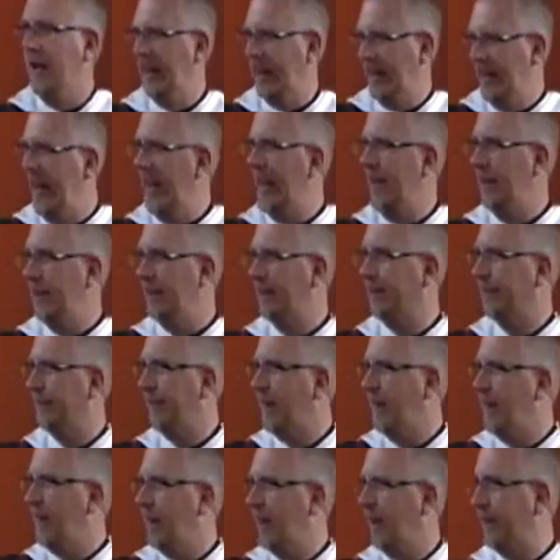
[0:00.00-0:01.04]
life
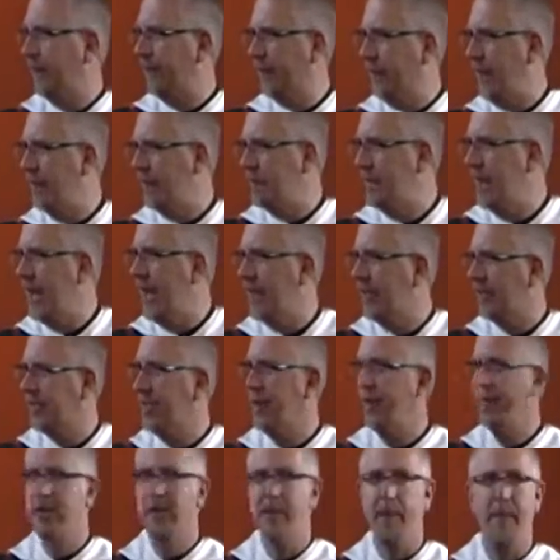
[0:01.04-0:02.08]
from
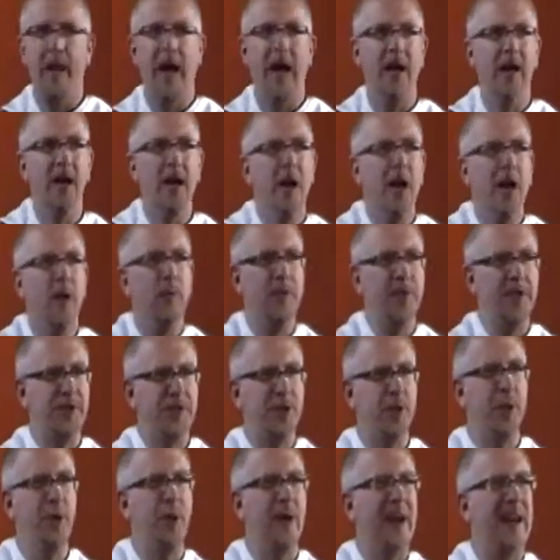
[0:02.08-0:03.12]
death. It was about
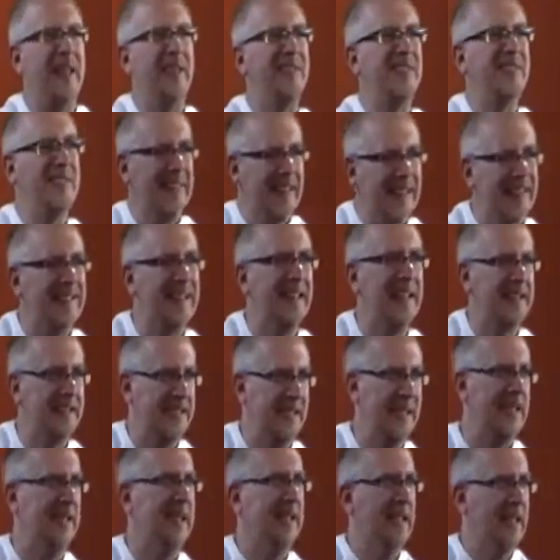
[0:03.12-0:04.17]
restoring
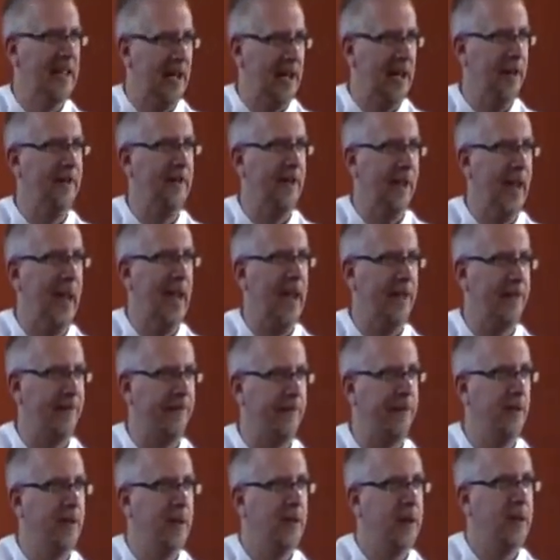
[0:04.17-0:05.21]
dignity of life
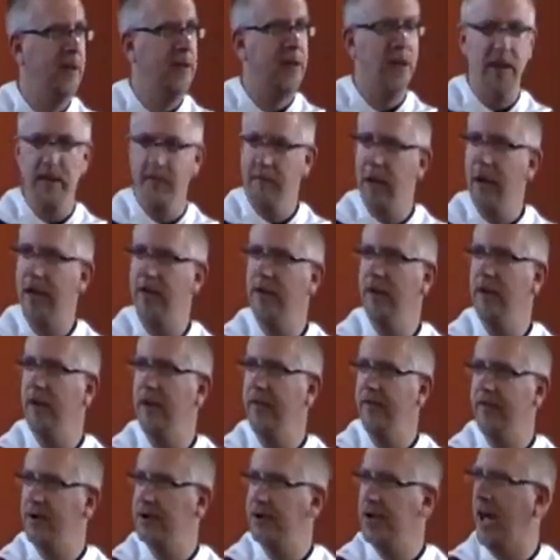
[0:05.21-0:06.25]
to the mother
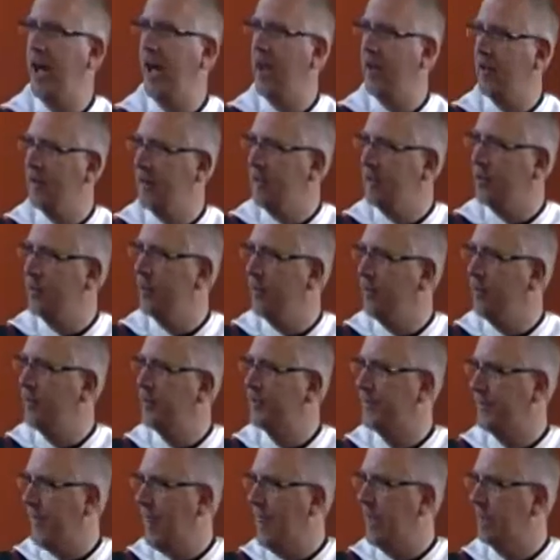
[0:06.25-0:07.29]
and the child and to
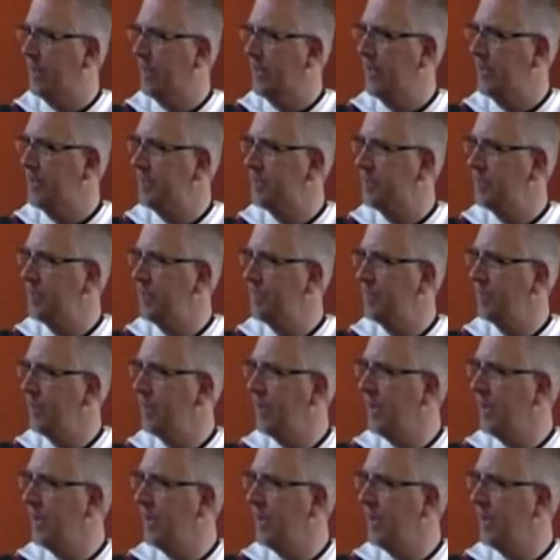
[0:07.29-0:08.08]
those families.